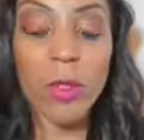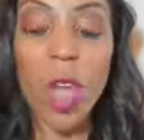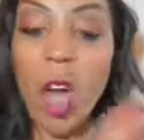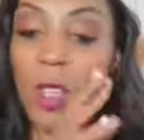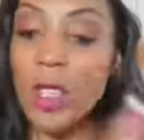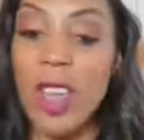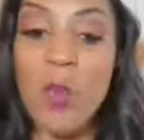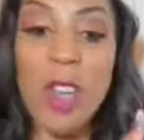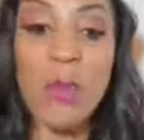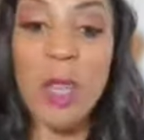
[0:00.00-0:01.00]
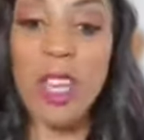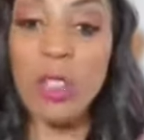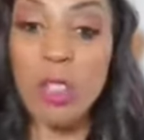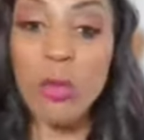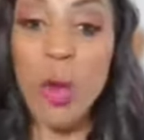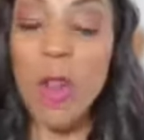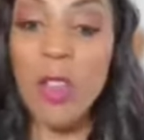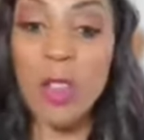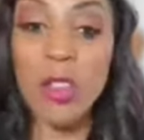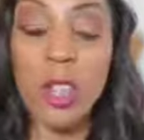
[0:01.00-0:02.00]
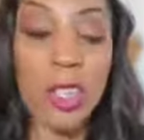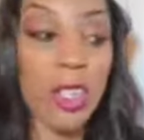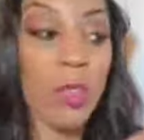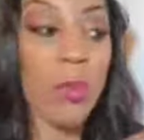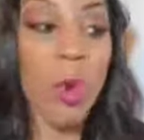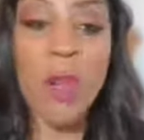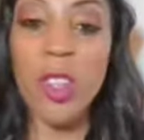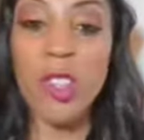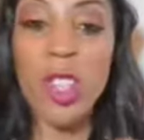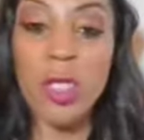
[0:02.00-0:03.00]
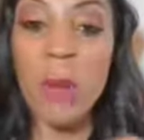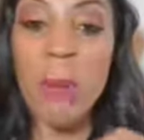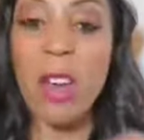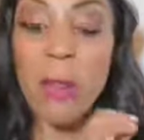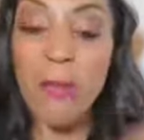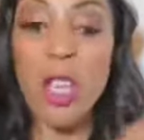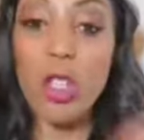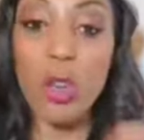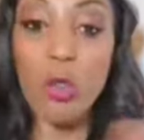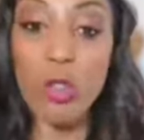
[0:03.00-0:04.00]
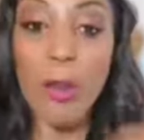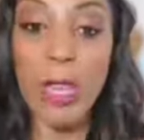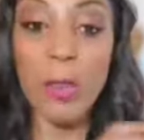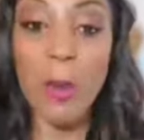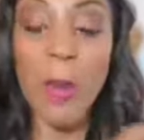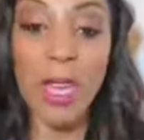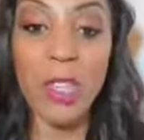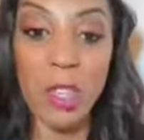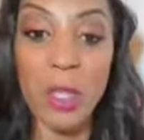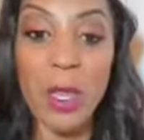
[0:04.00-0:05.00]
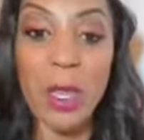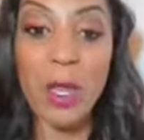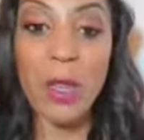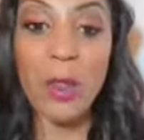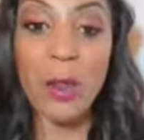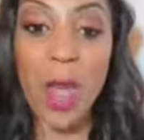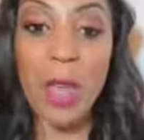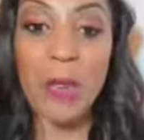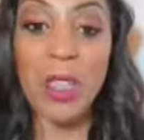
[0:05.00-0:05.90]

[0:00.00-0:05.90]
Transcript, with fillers: Y'all stay with me. This is more than this is more than just about a physical transformation right?